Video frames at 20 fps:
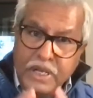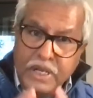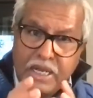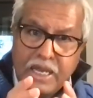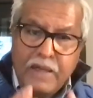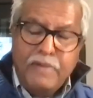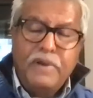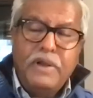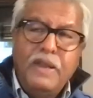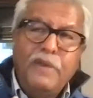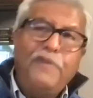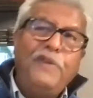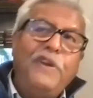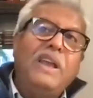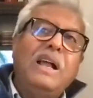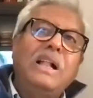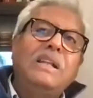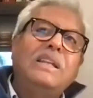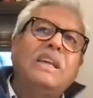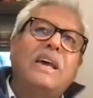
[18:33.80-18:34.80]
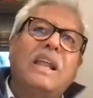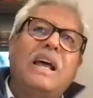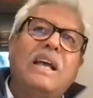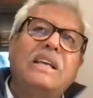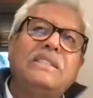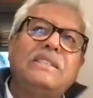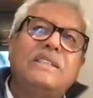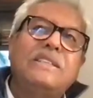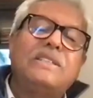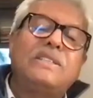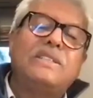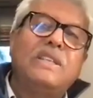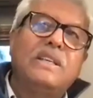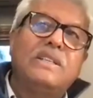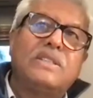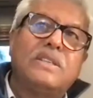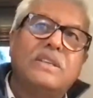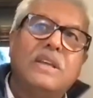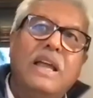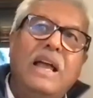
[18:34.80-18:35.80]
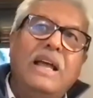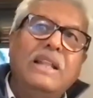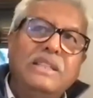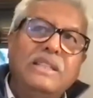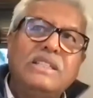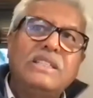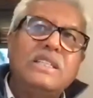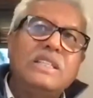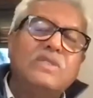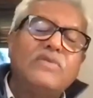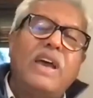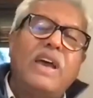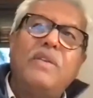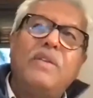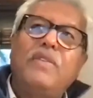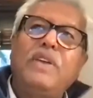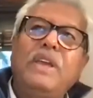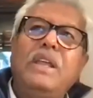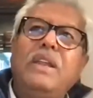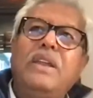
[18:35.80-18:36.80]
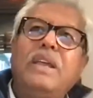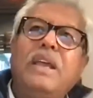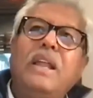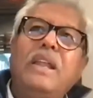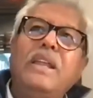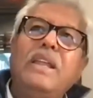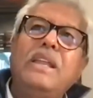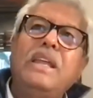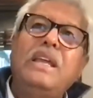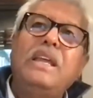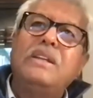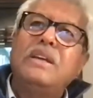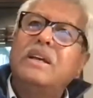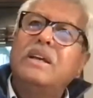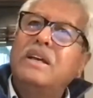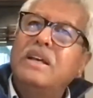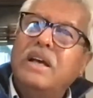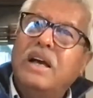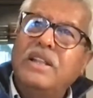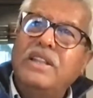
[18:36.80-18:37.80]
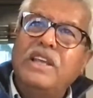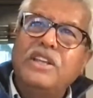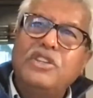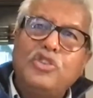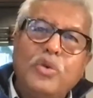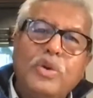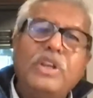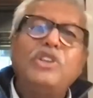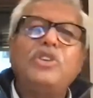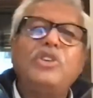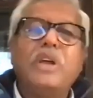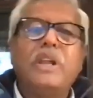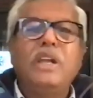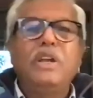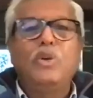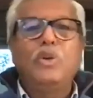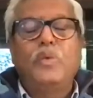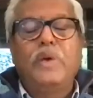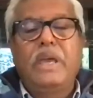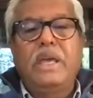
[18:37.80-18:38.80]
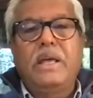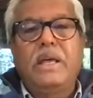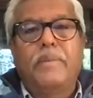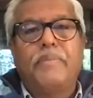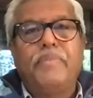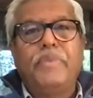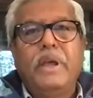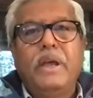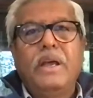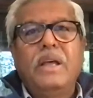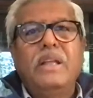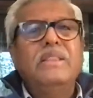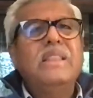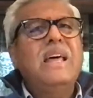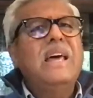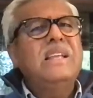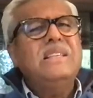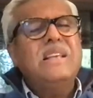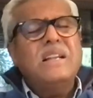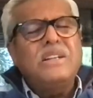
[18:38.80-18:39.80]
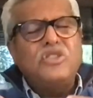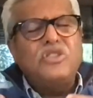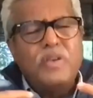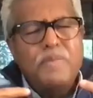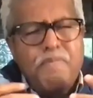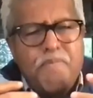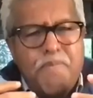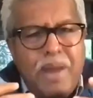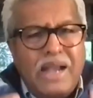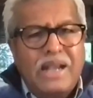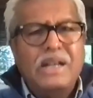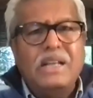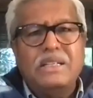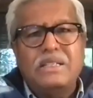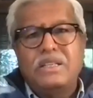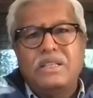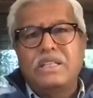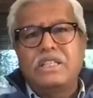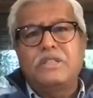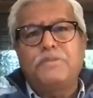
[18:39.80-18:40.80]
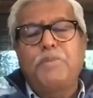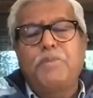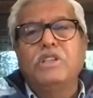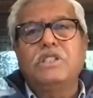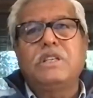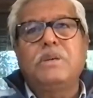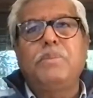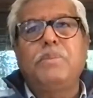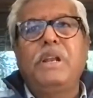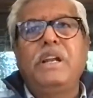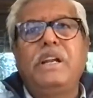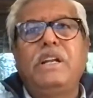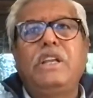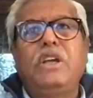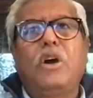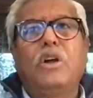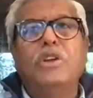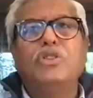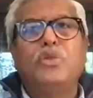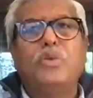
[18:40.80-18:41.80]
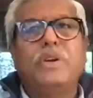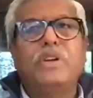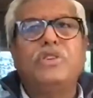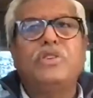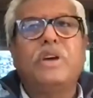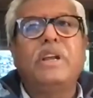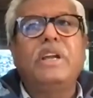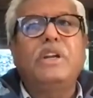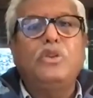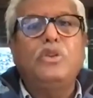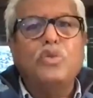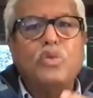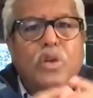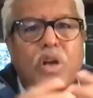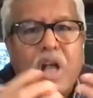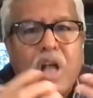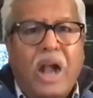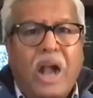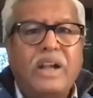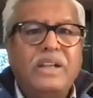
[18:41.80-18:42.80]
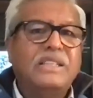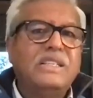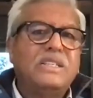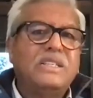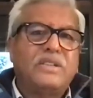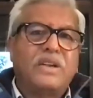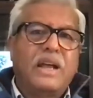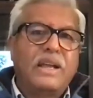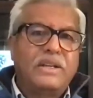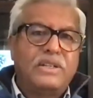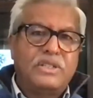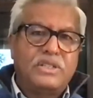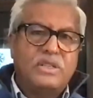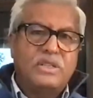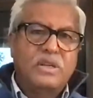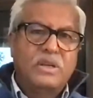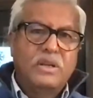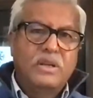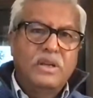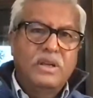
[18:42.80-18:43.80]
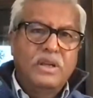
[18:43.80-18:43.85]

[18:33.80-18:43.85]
Difficulty arises this, and this is where we really need the judiciary to wake up. There is a tremendous responsibility on judiciary to guard these rights.